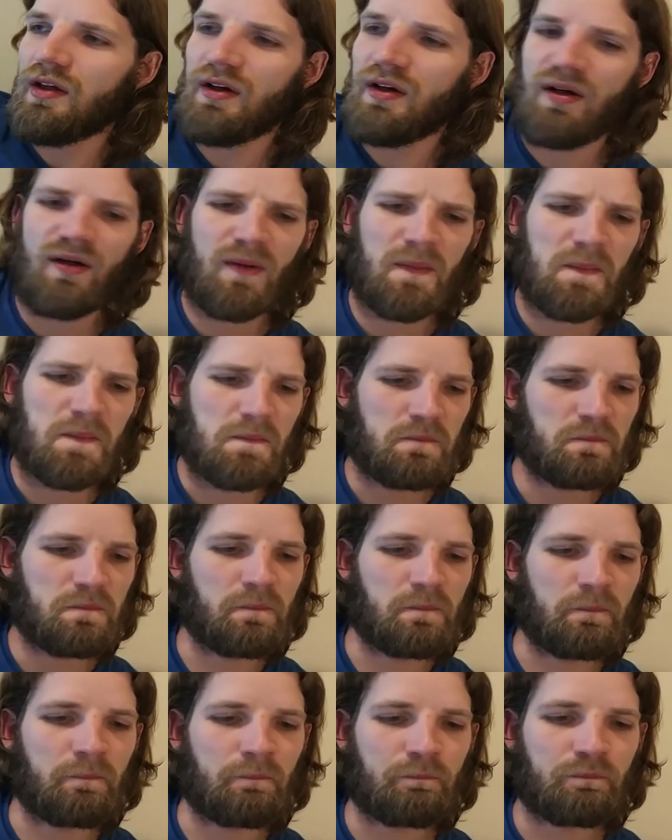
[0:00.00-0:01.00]

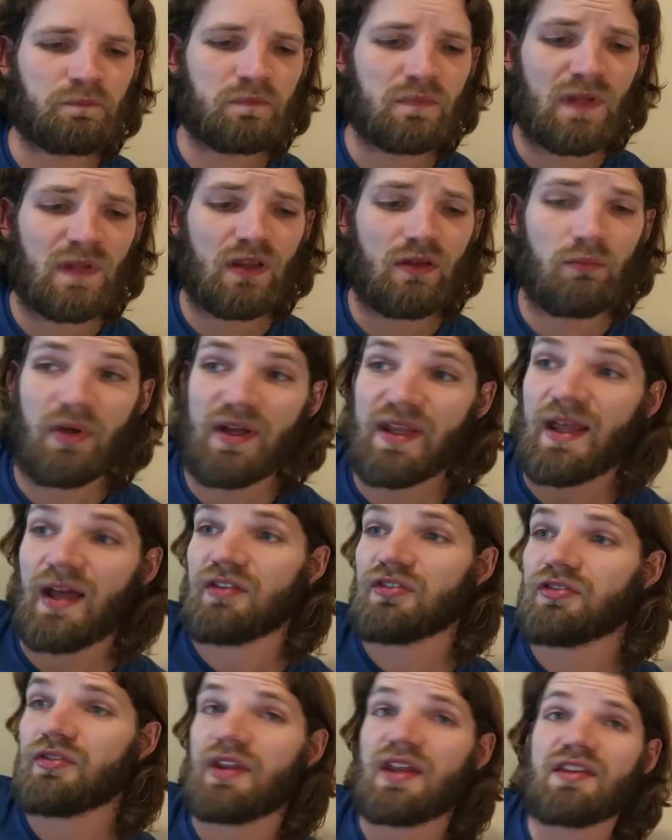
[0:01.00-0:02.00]
But
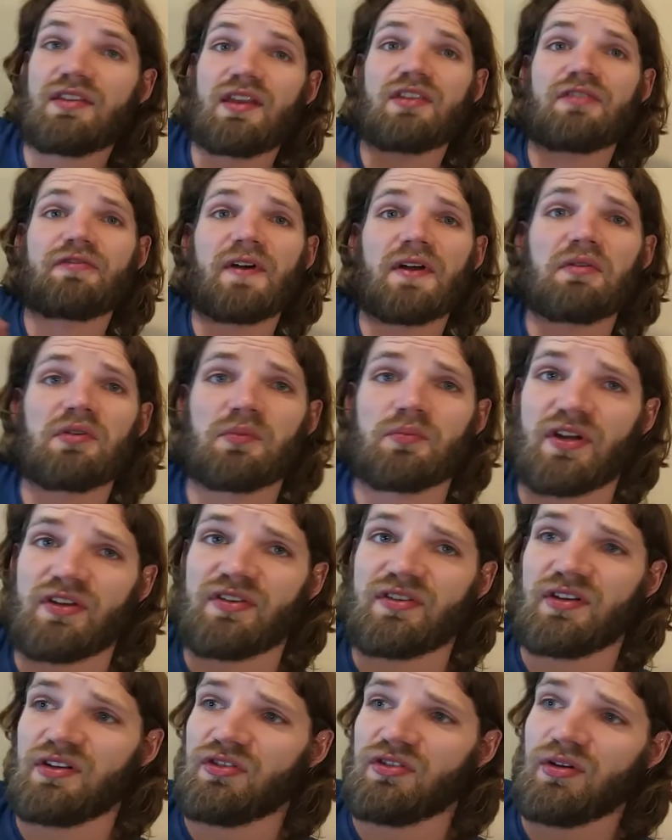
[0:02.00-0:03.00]
yeah, so that's following
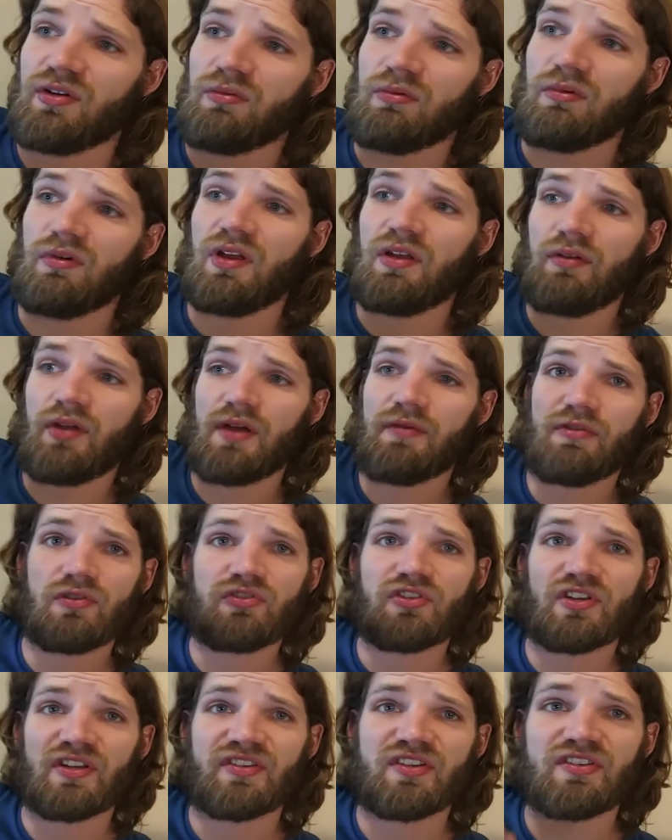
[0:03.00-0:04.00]
precedent. So if
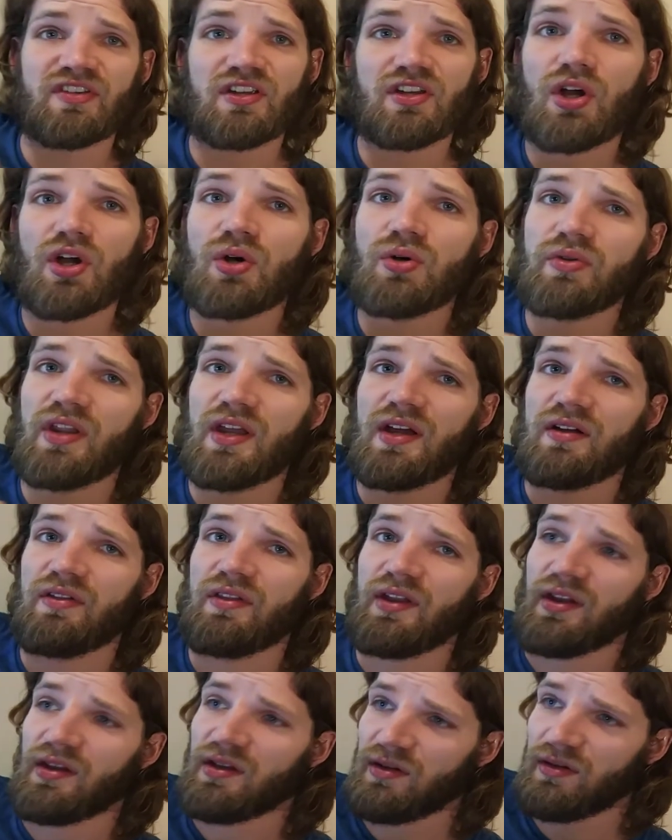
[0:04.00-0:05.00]
there's existing code there,
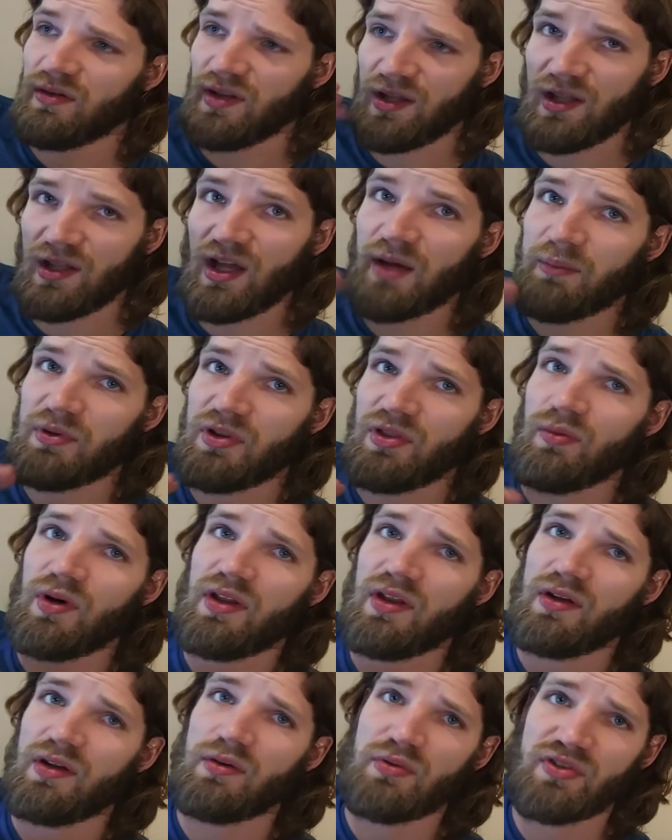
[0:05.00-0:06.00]
then copy the
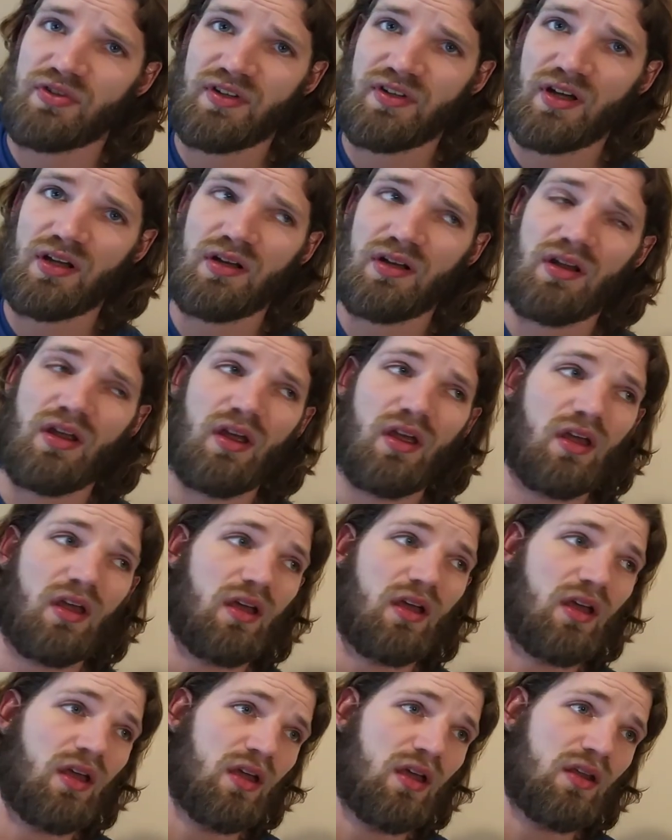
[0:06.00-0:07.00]
way that it was done,
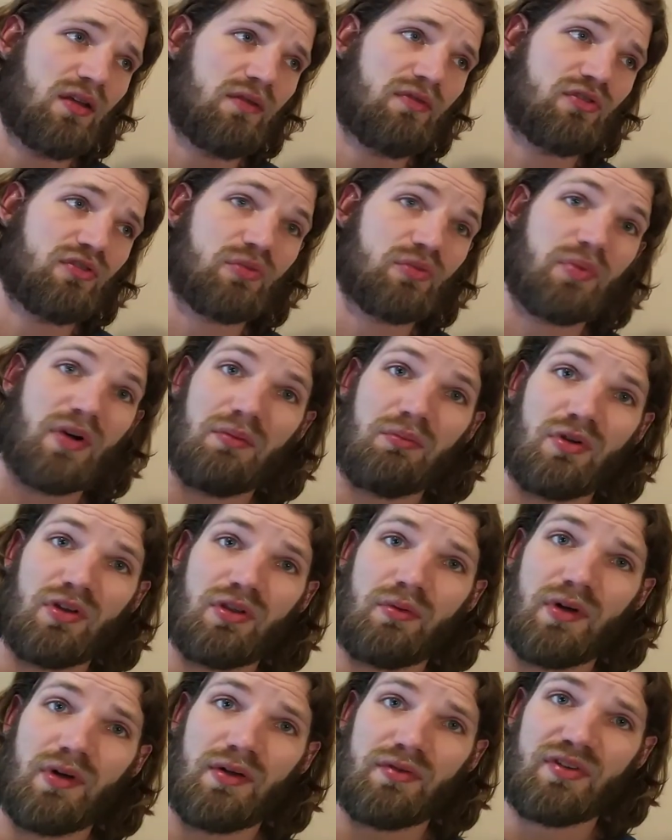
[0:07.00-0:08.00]
and if there's a problem with
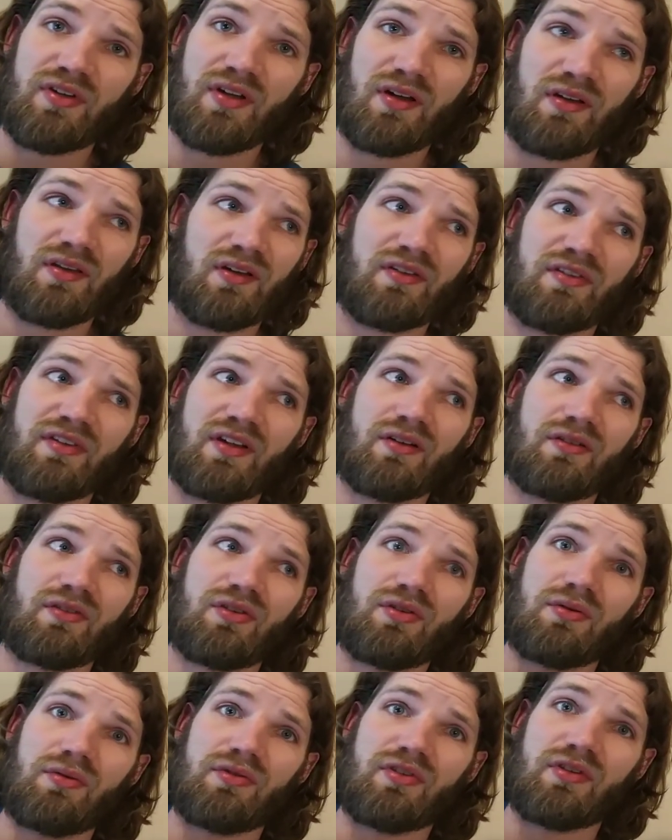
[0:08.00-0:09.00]
the way it was done, then it's not on
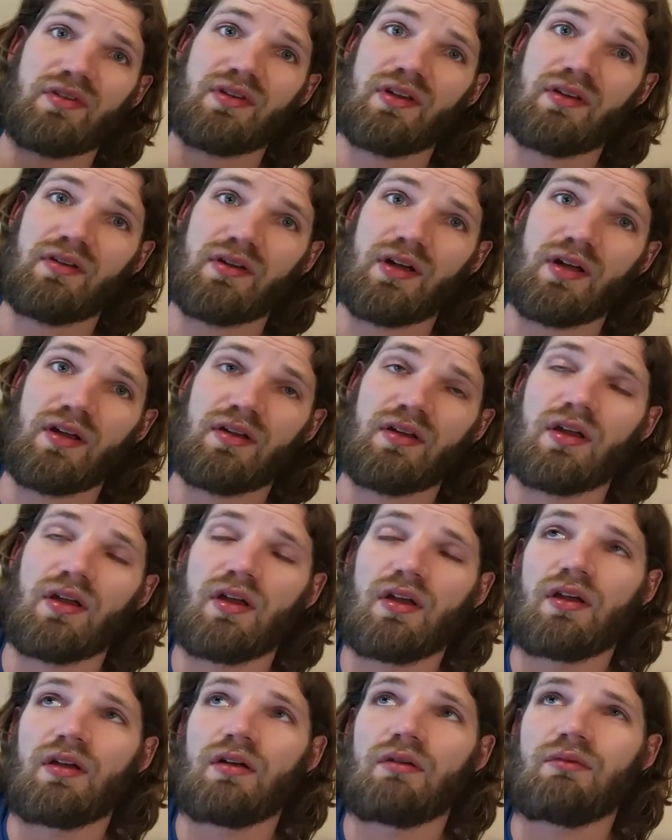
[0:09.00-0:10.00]
you, it's on the other guy.
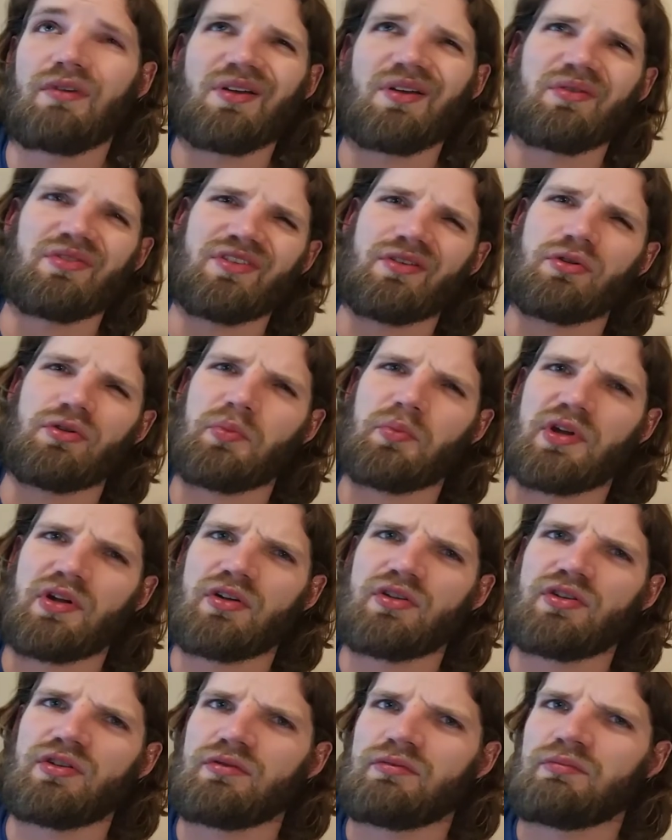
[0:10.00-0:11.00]
Well, it's a little bit
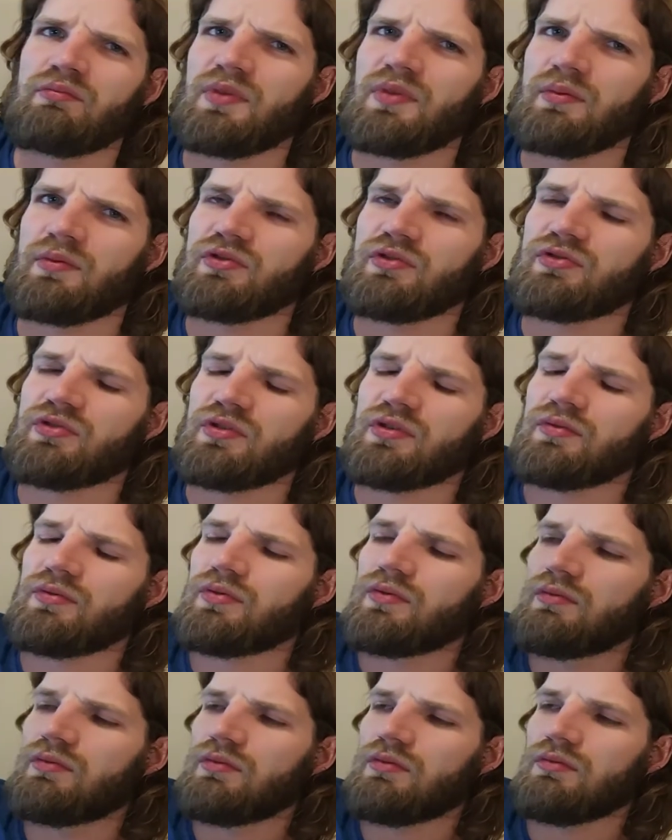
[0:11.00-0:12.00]
on you. Maybe you should have
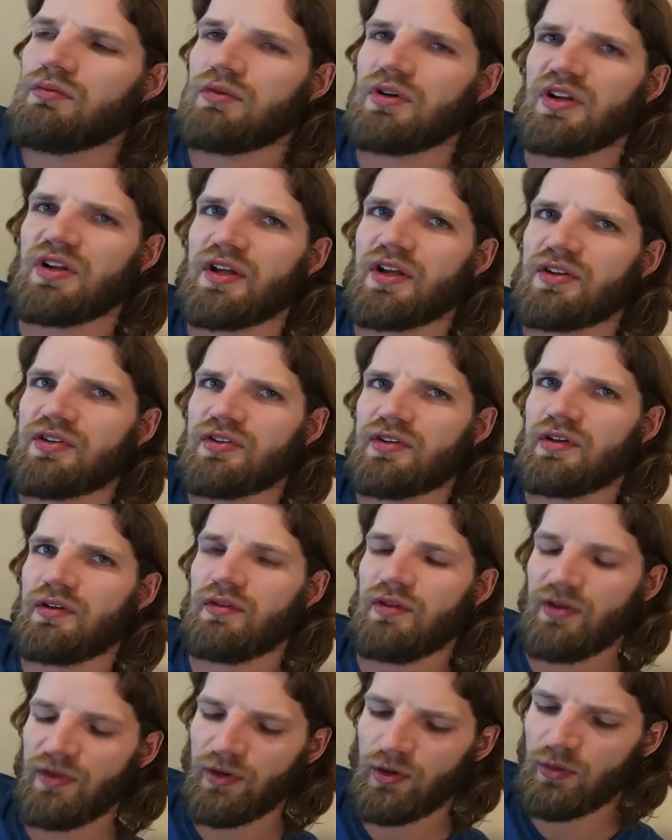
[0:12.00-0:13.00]
realized
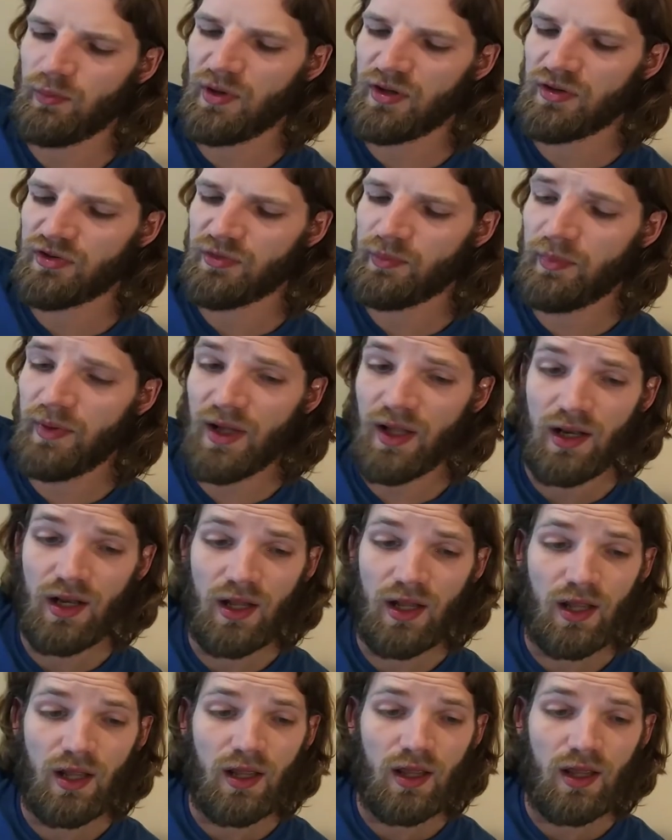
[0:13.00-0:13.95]
that there are bugs, but